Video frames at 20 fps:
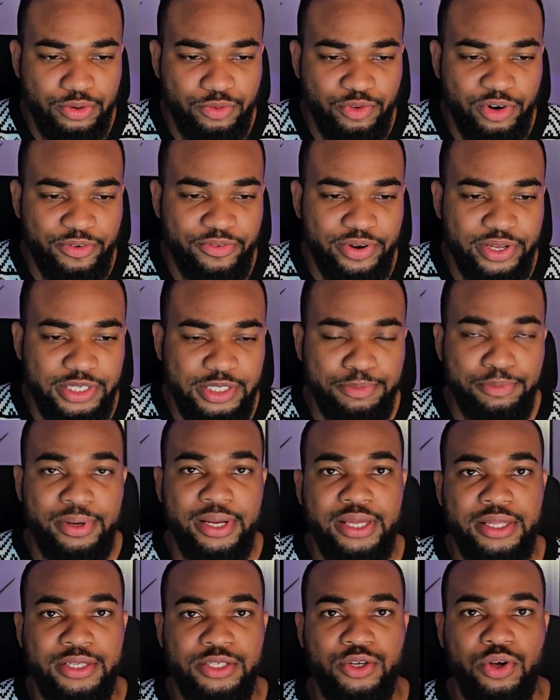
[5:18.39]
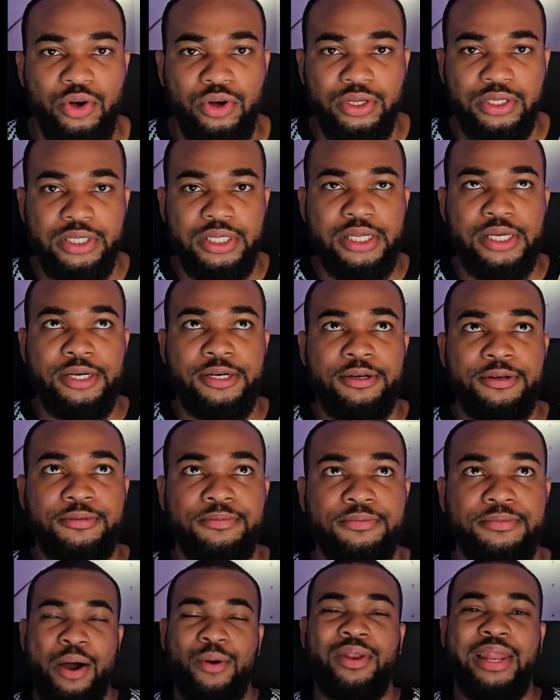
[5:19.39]
reference planes on
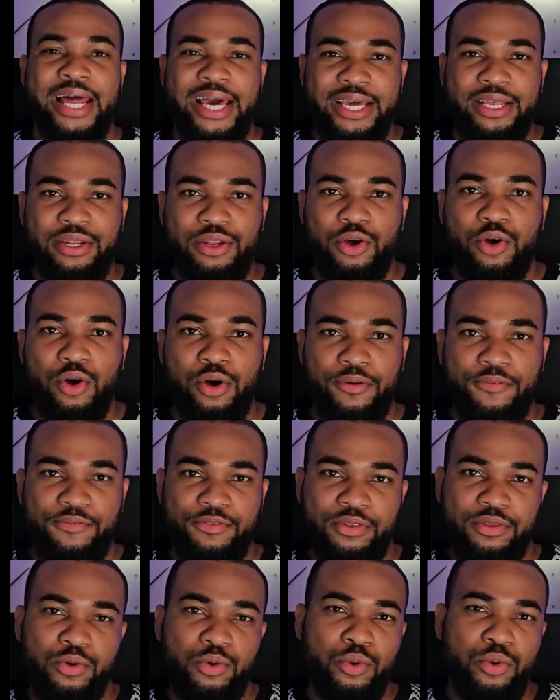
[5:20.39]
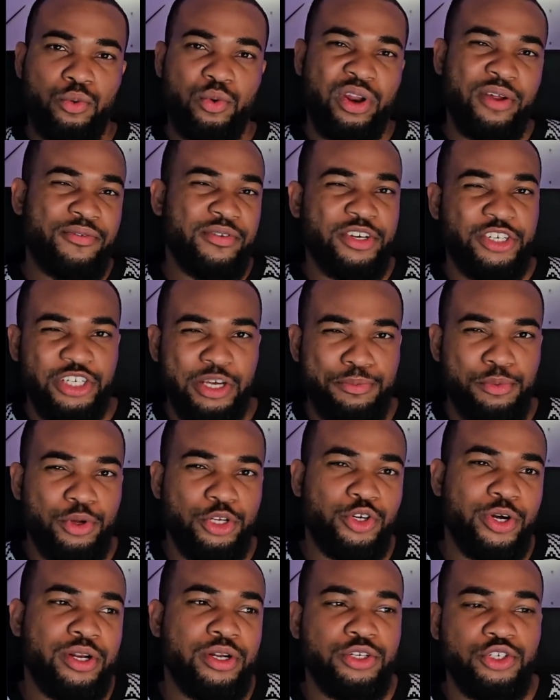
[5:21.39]
the outline of whatever shape
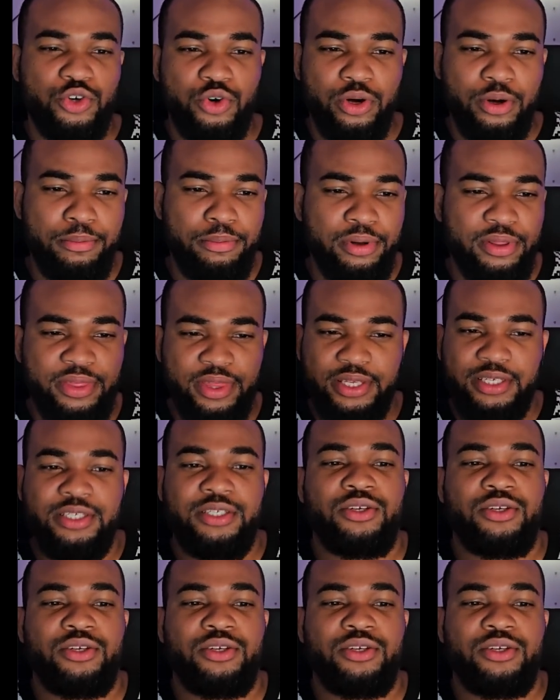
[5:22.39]
you're trying to draw, but